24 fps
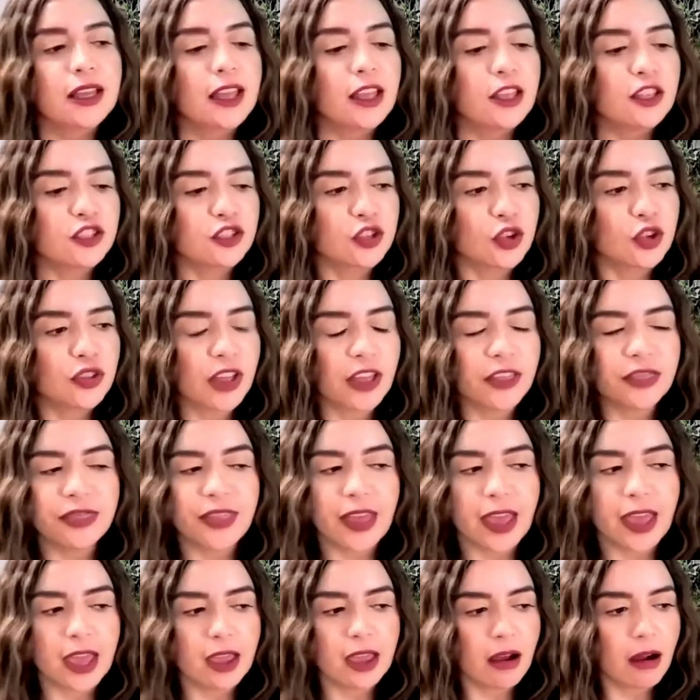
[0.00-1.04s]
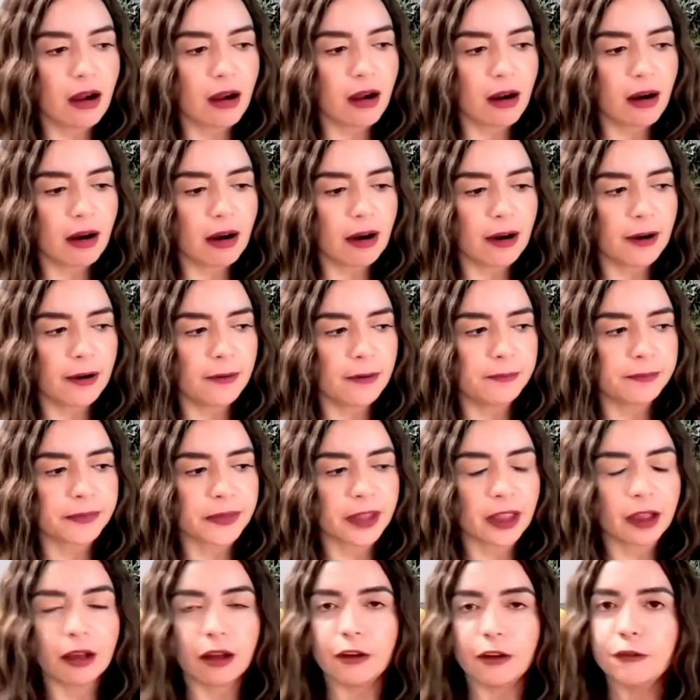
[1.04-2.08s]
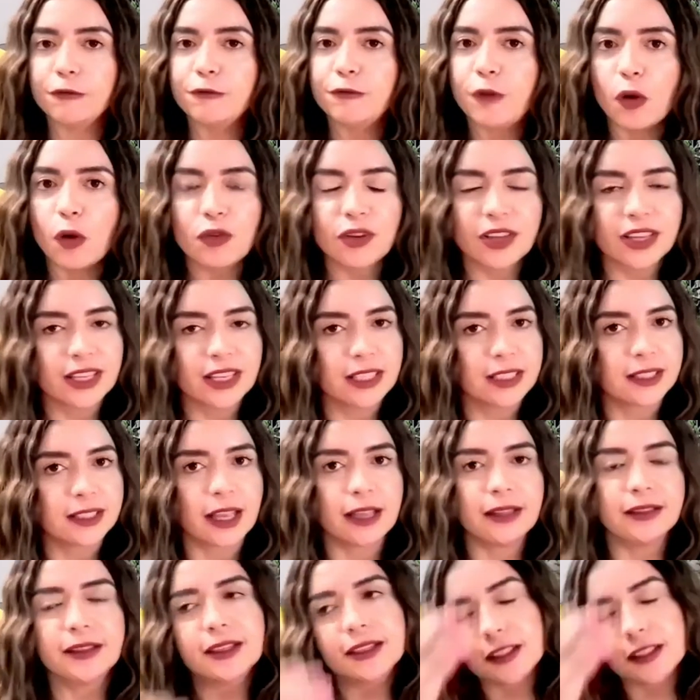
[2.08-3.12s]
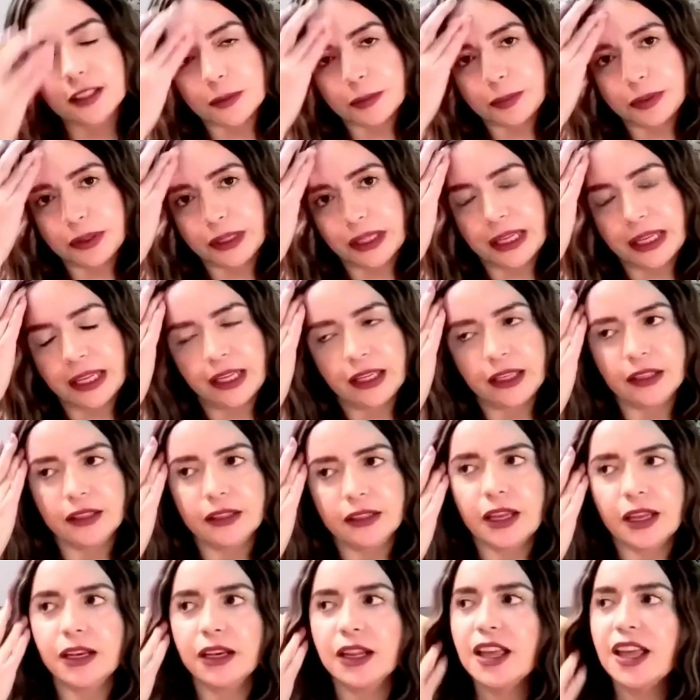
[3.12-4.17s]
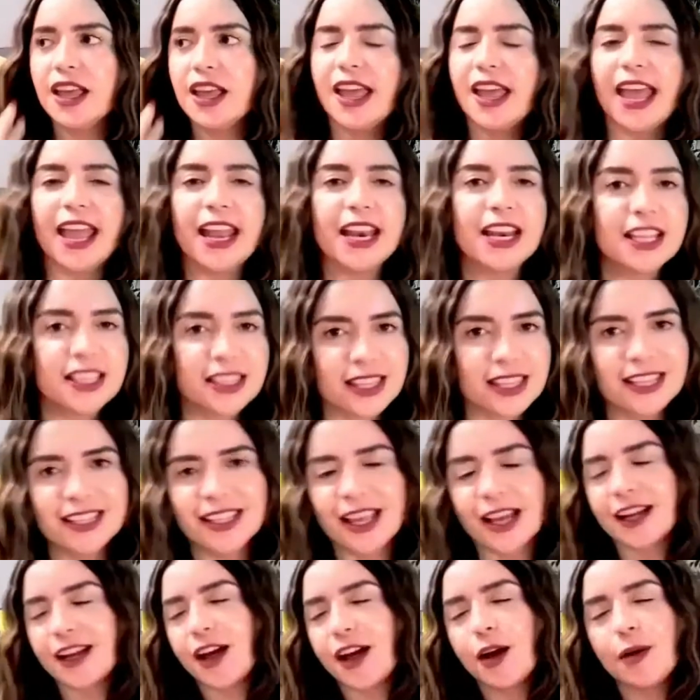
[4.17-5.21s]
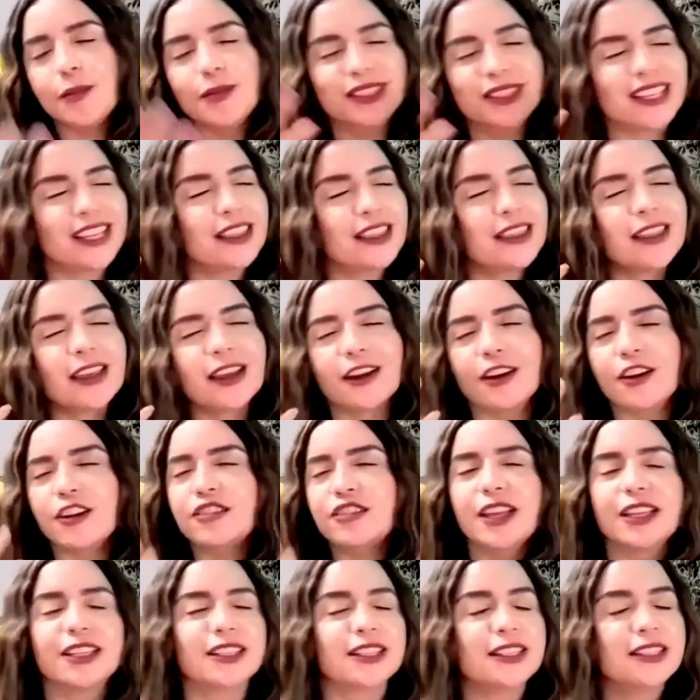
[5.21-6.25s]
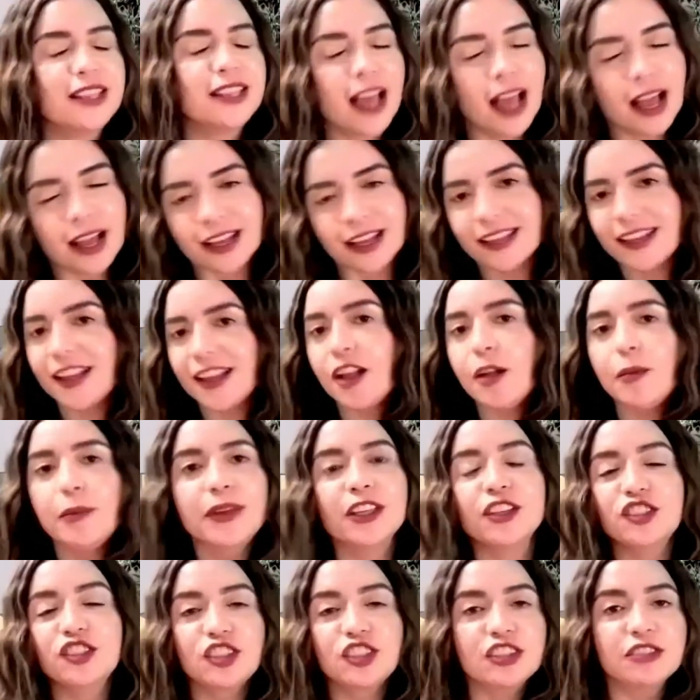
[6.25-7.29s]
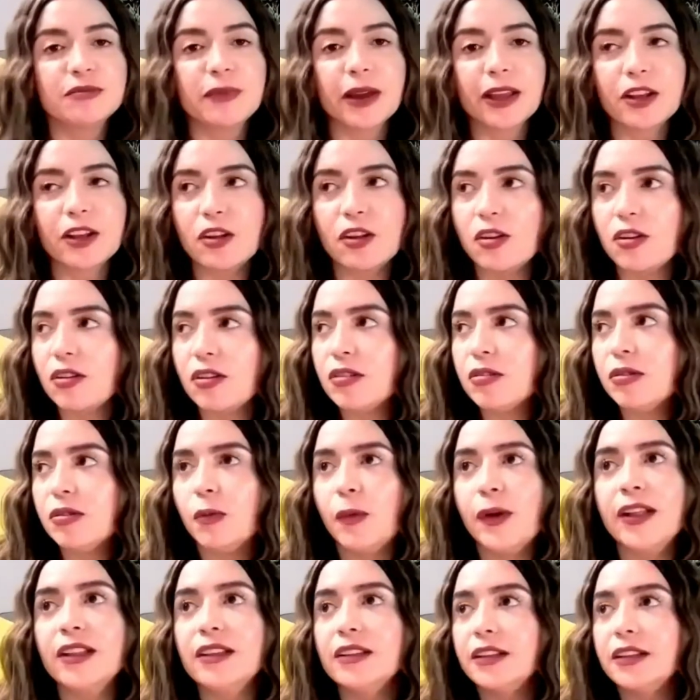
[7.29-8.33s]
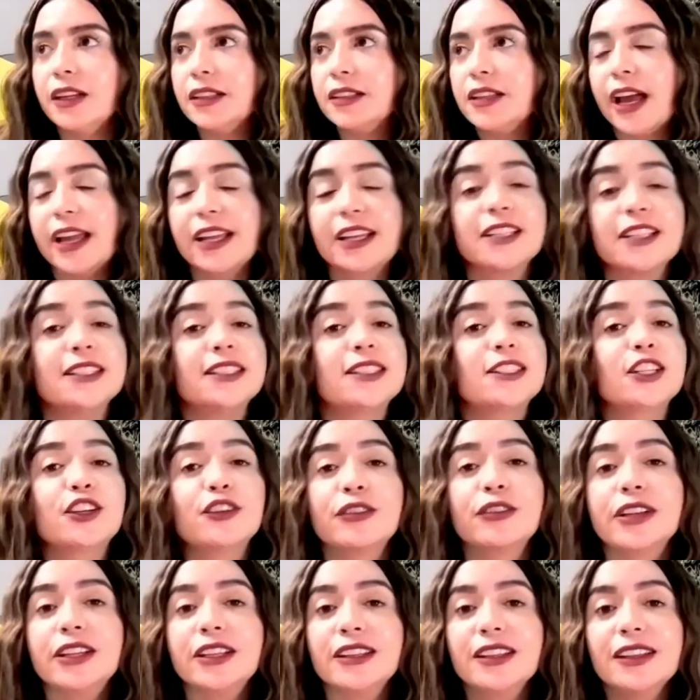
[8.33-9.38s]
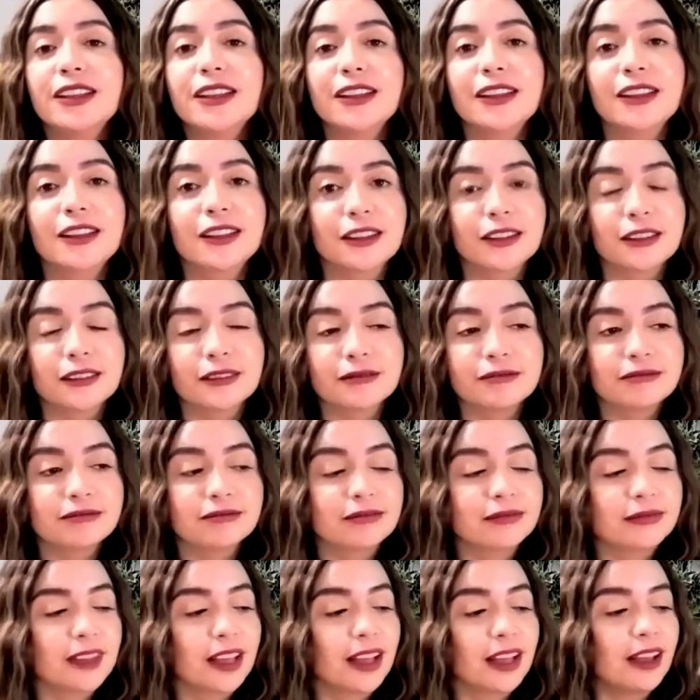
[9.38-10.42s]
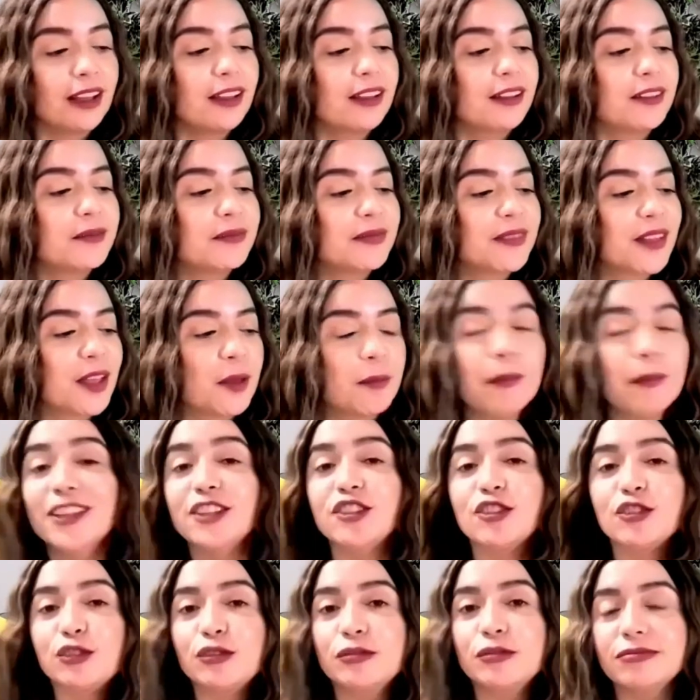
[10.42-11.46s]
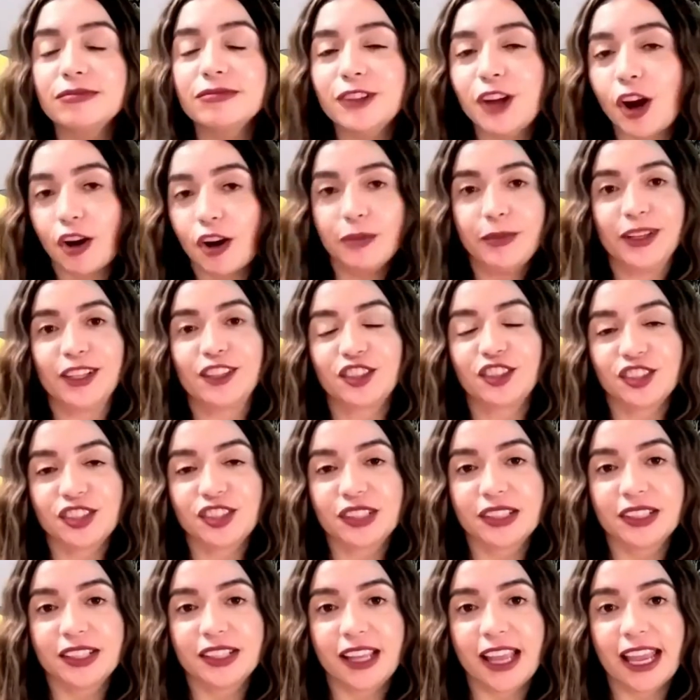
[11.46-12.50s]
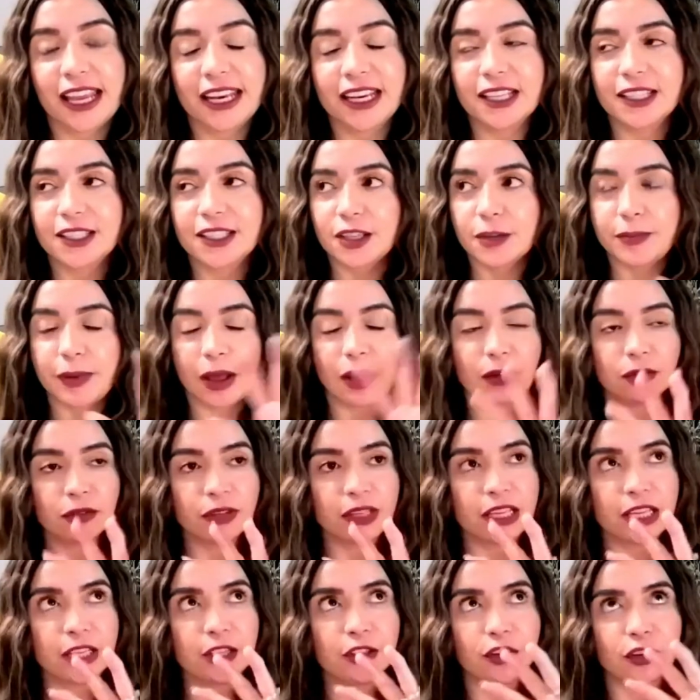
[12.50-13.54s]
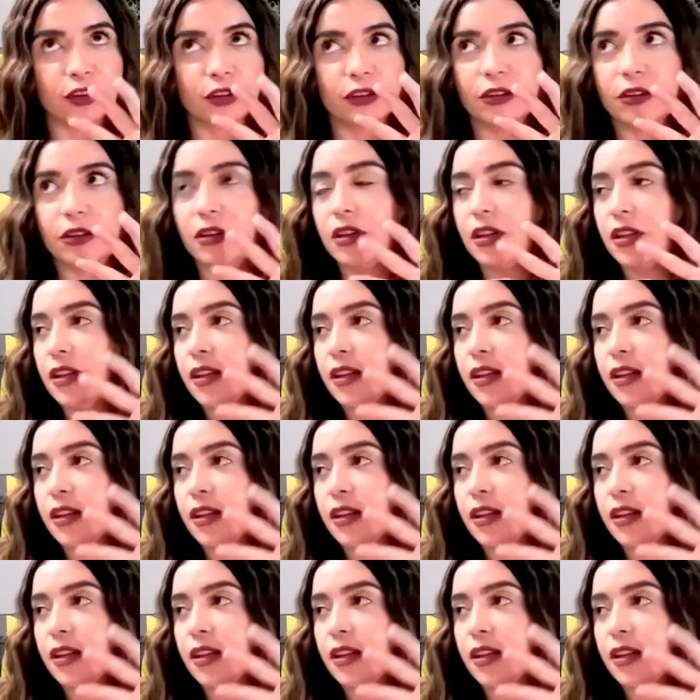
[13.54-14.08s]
so that they are uh, focused and disciplined. And anything that comes in there that's not going to help me achieve my goal, well, it, I consider it uh, mental garbage. And it's about either